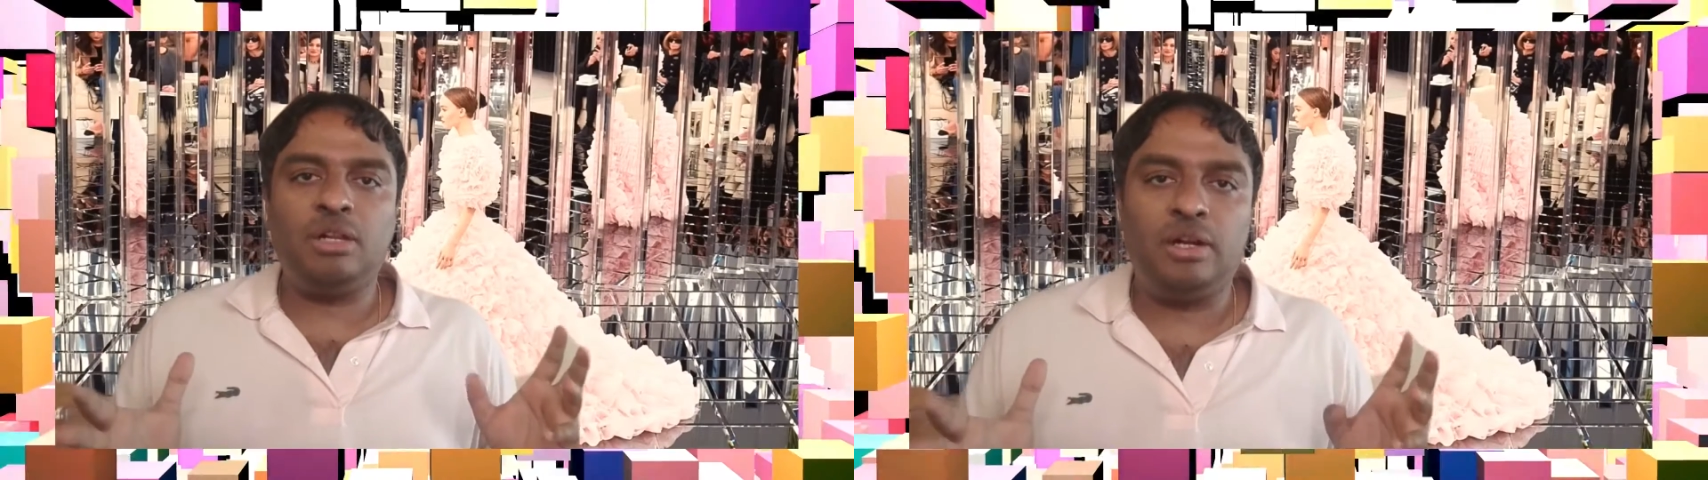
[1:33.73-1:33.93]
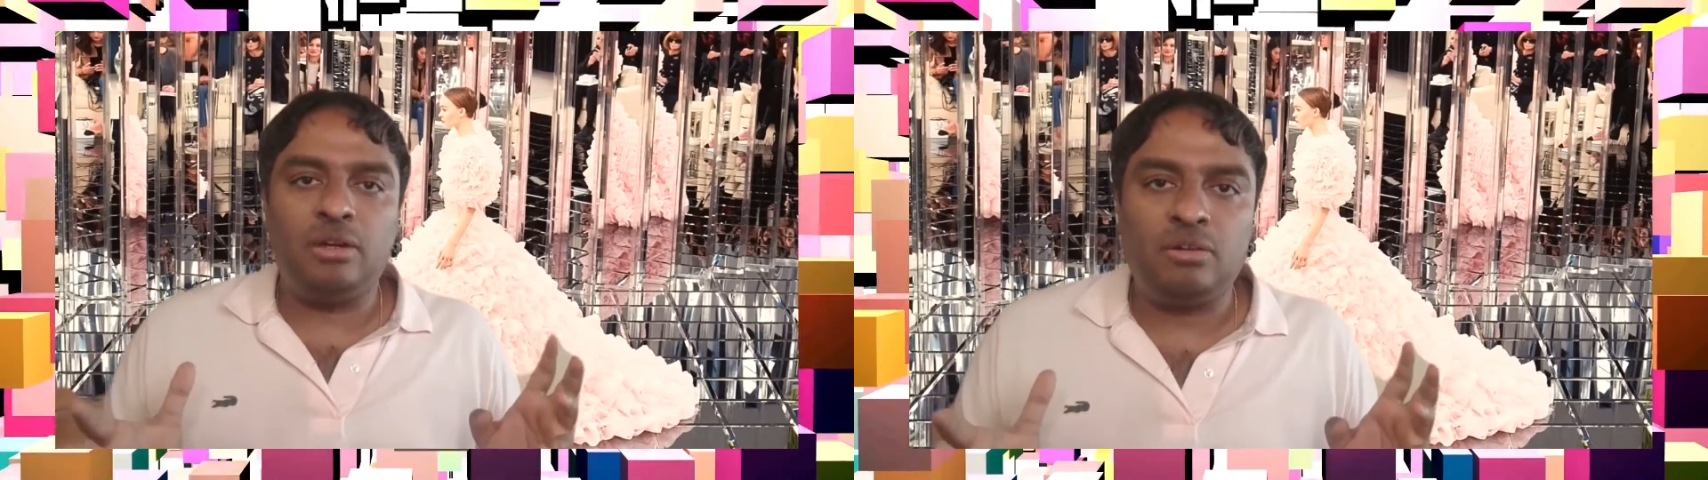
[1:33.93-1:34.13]

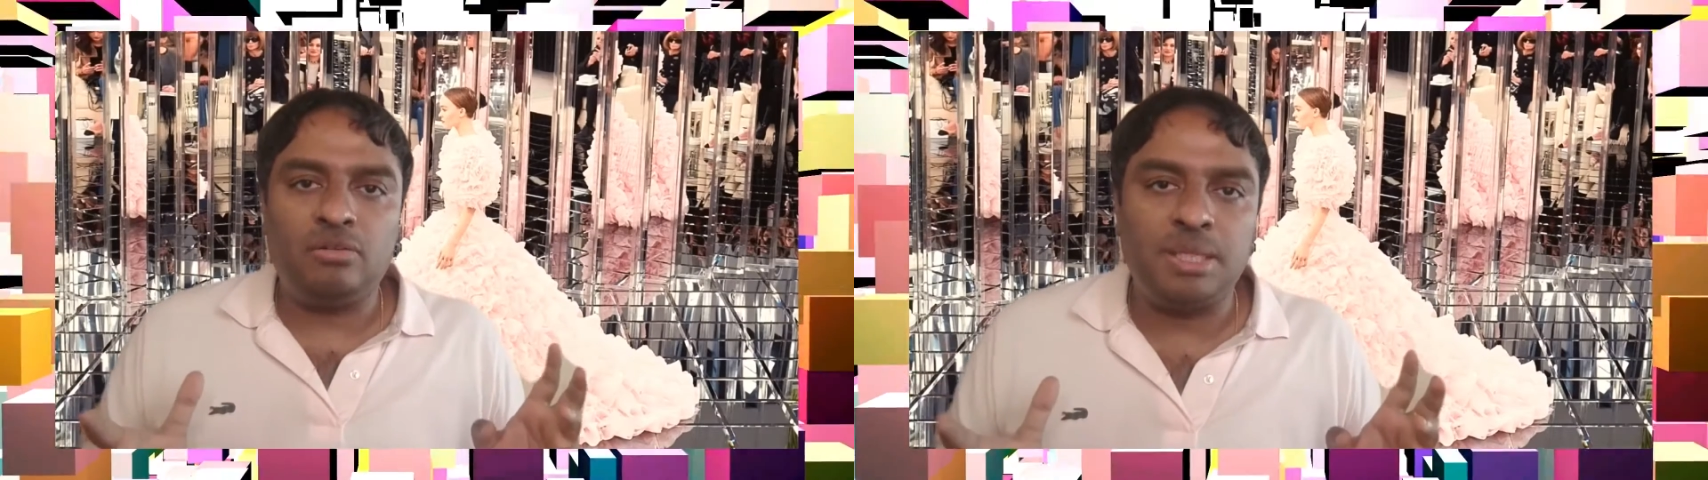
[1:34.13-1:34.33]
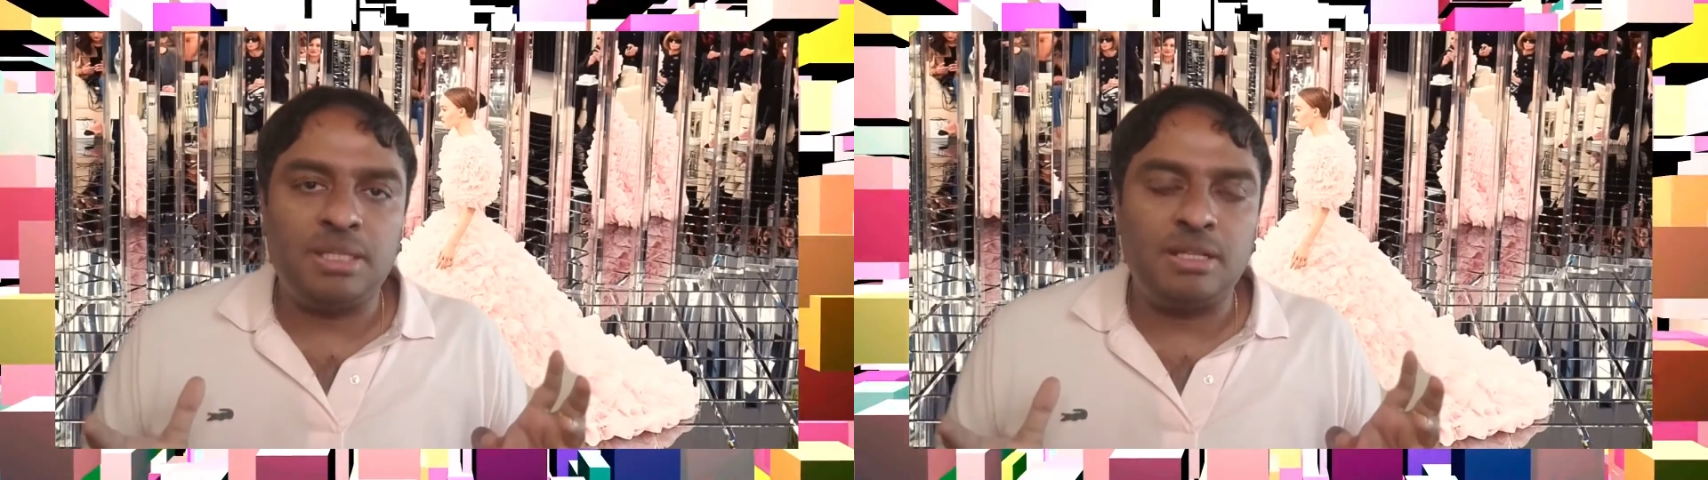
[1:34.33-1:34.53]
kind
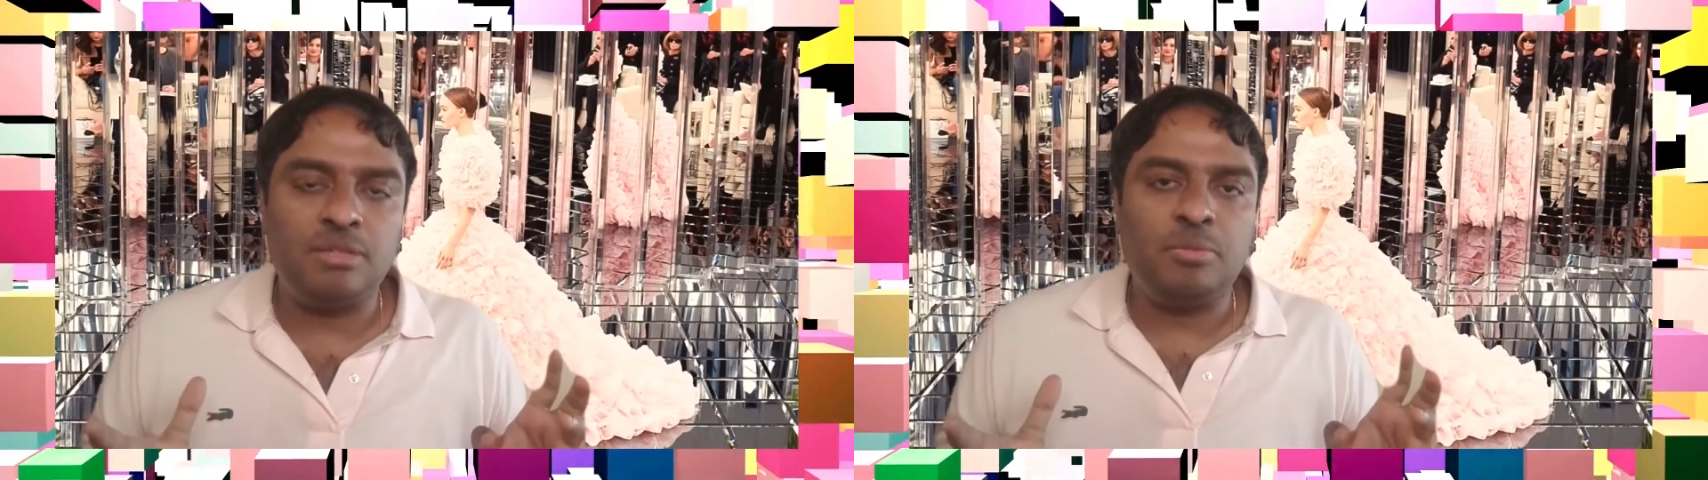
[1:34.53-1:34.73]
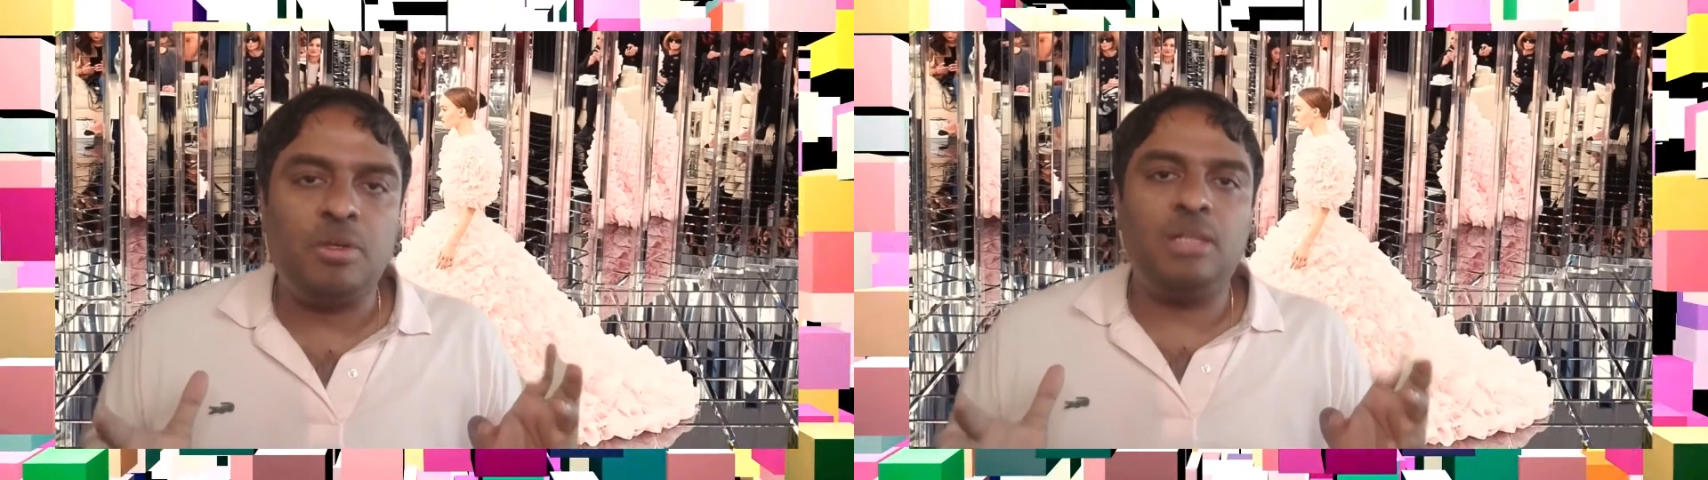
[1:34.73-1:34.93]
of
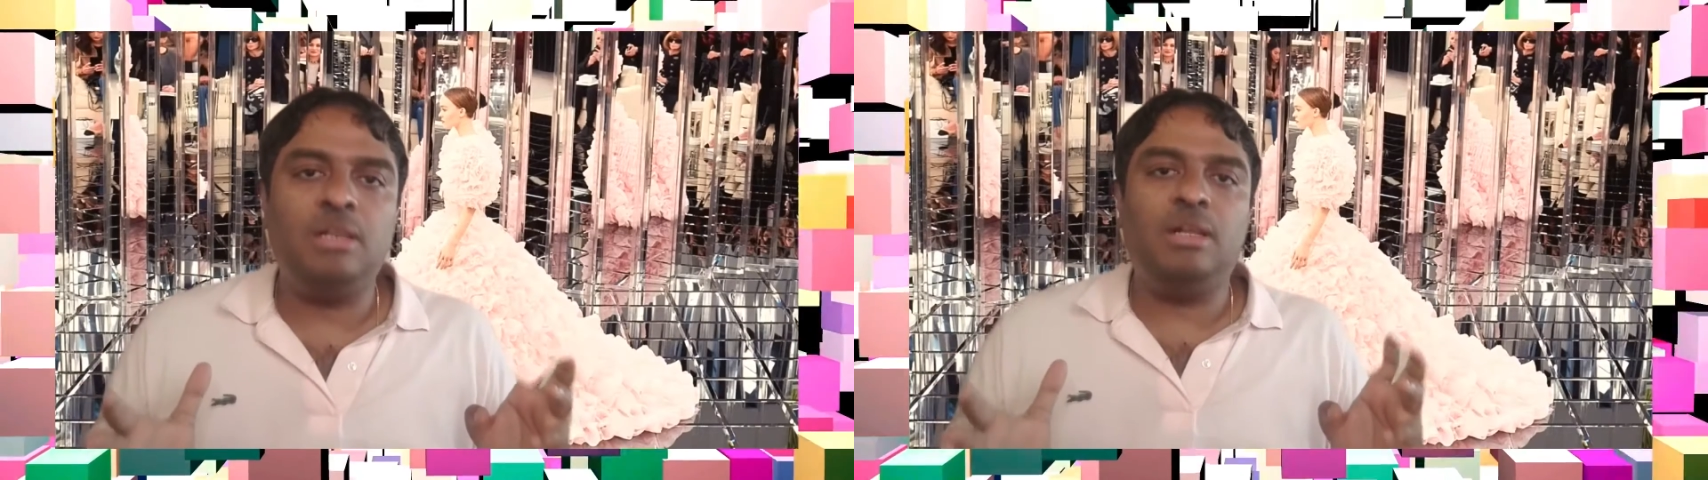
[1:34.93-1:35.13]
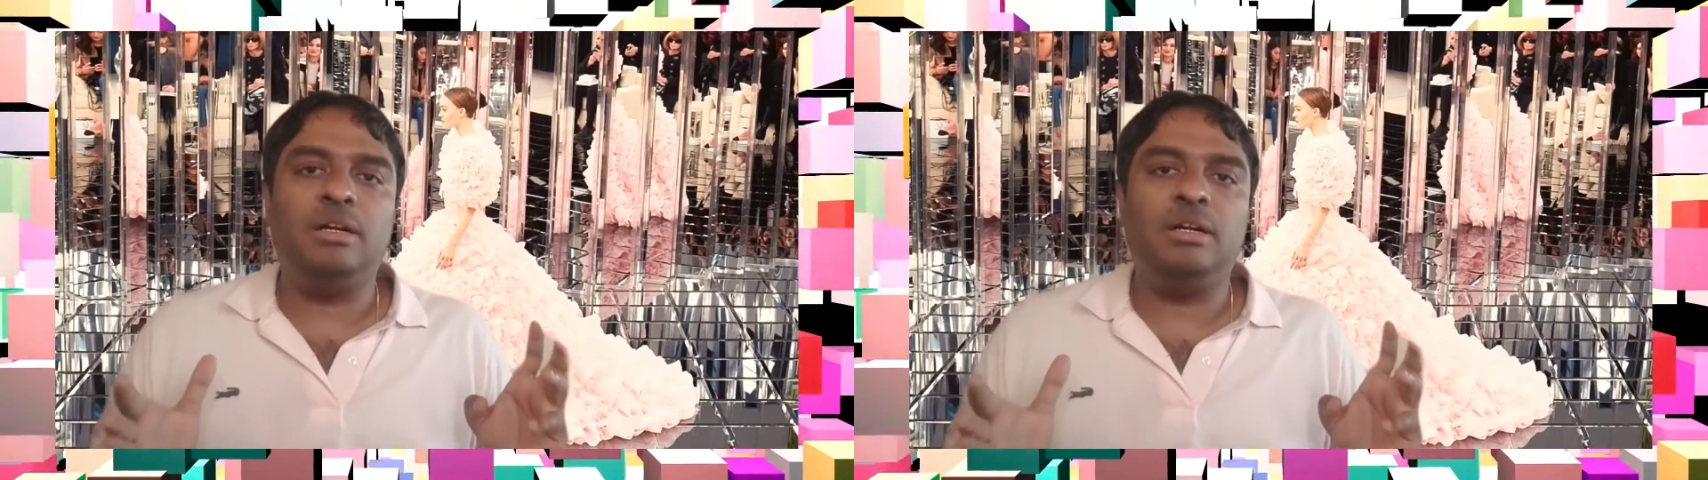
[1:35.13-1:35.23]
business model,